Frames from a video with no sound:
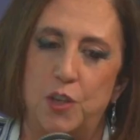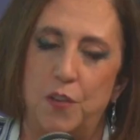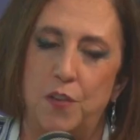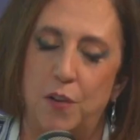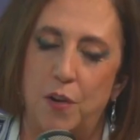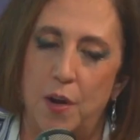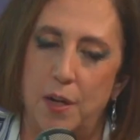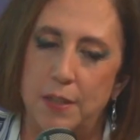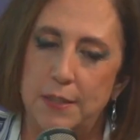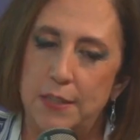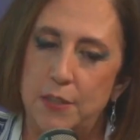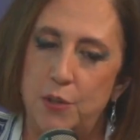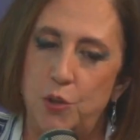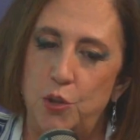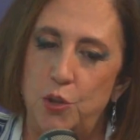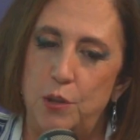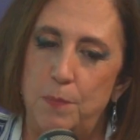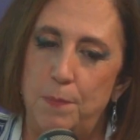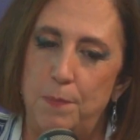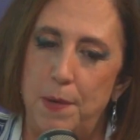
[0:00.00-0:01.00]
the
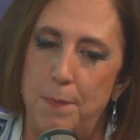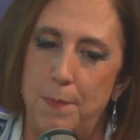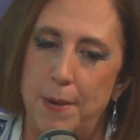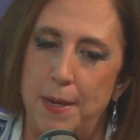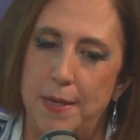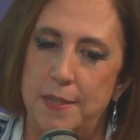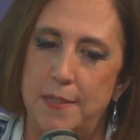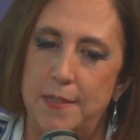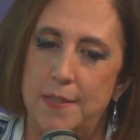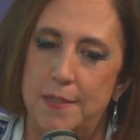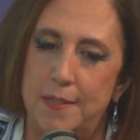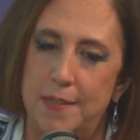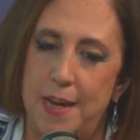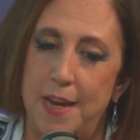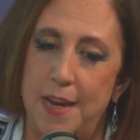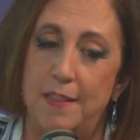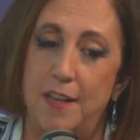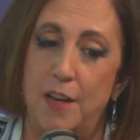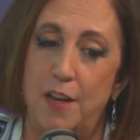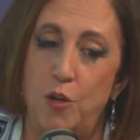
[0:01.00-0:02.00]
Constitution be amended to
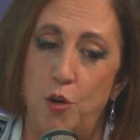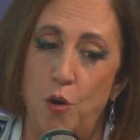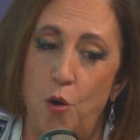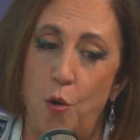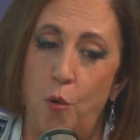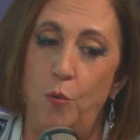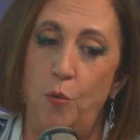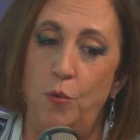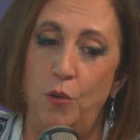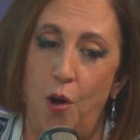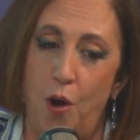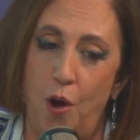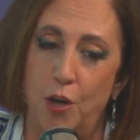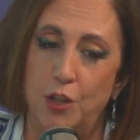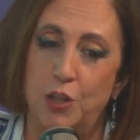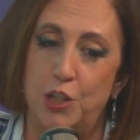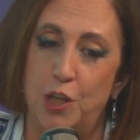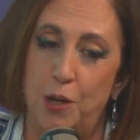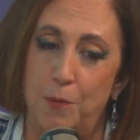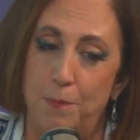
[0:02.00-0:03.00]
state that no
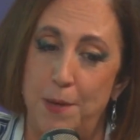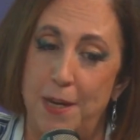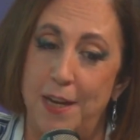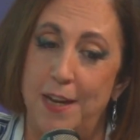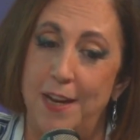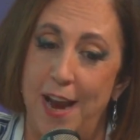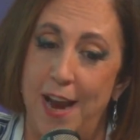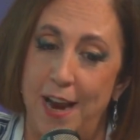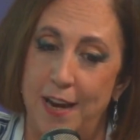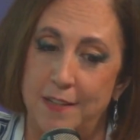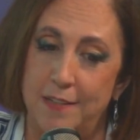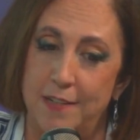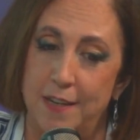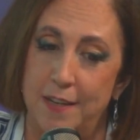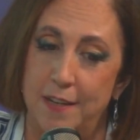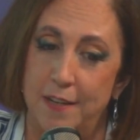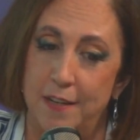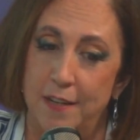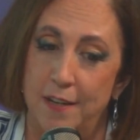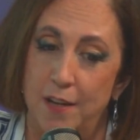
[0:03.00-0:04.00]
law shall be
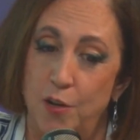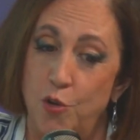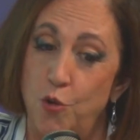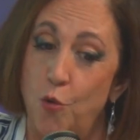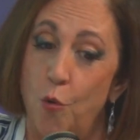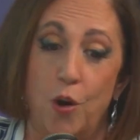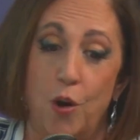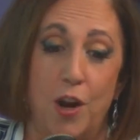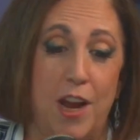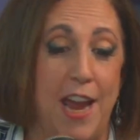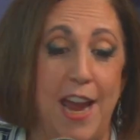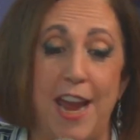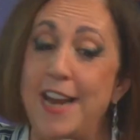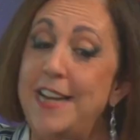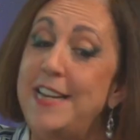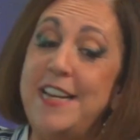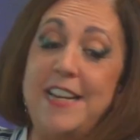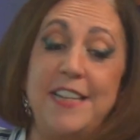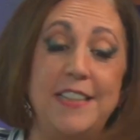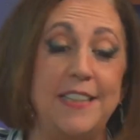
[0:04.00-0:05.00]
enacted, nor
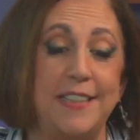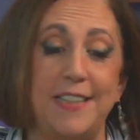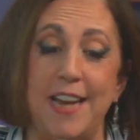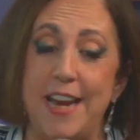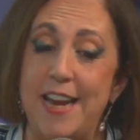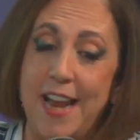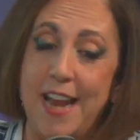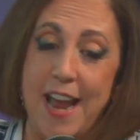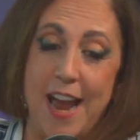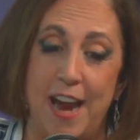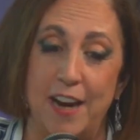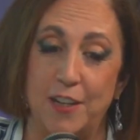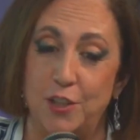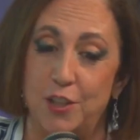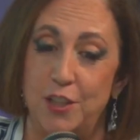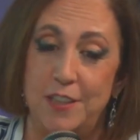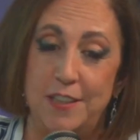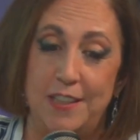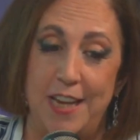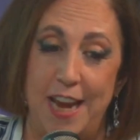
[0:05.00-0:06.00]
any state
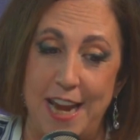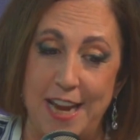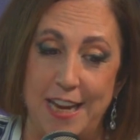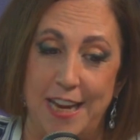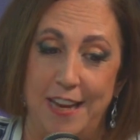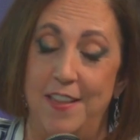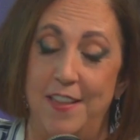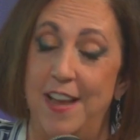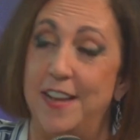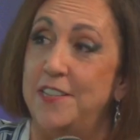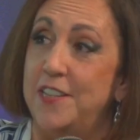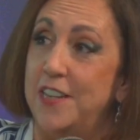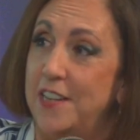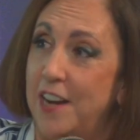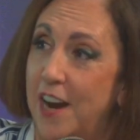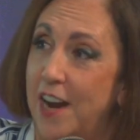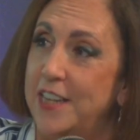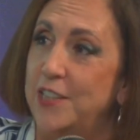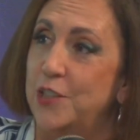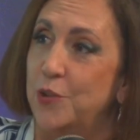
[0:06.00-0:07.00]
action taken that
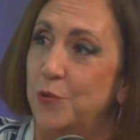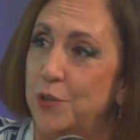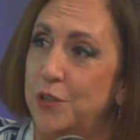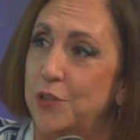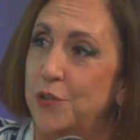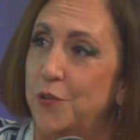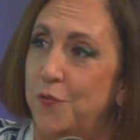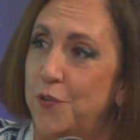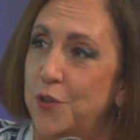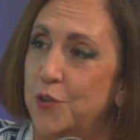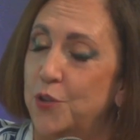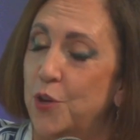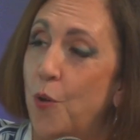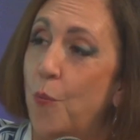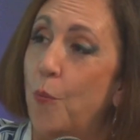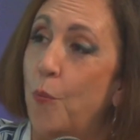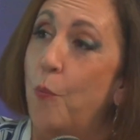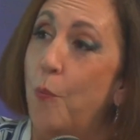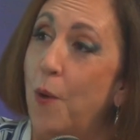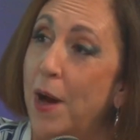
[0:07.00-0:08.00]
denies or interferes.
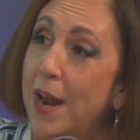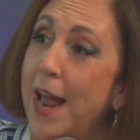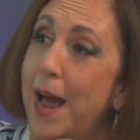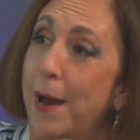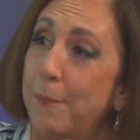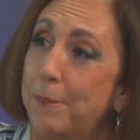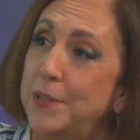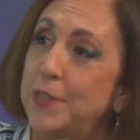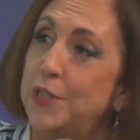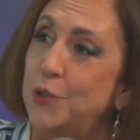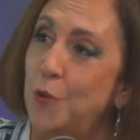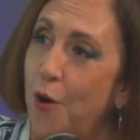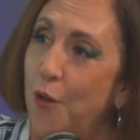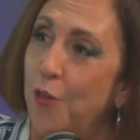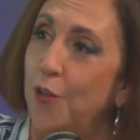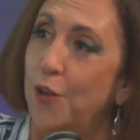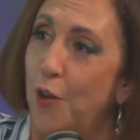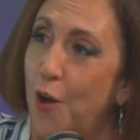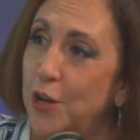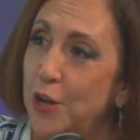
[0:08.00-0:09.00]
Well, what happens to
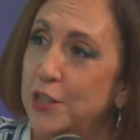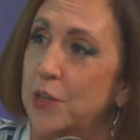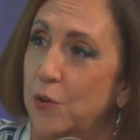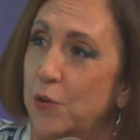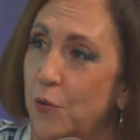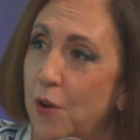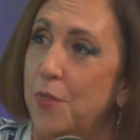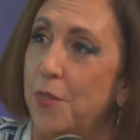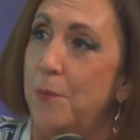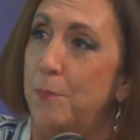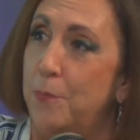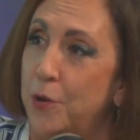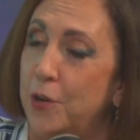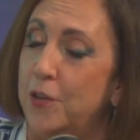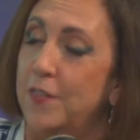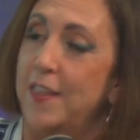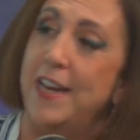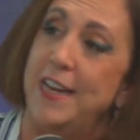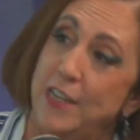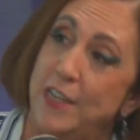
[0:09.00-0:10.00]
all the laws that are on the
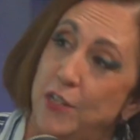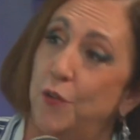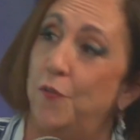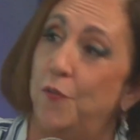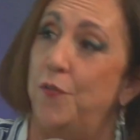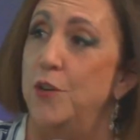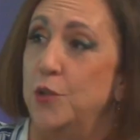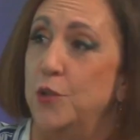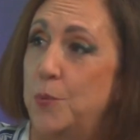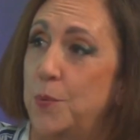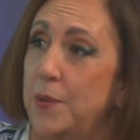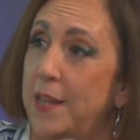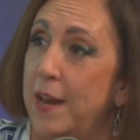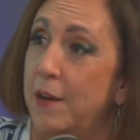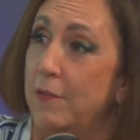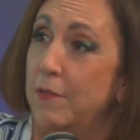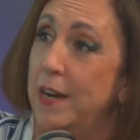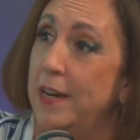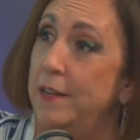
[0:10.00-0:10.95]
book that interferes with that right?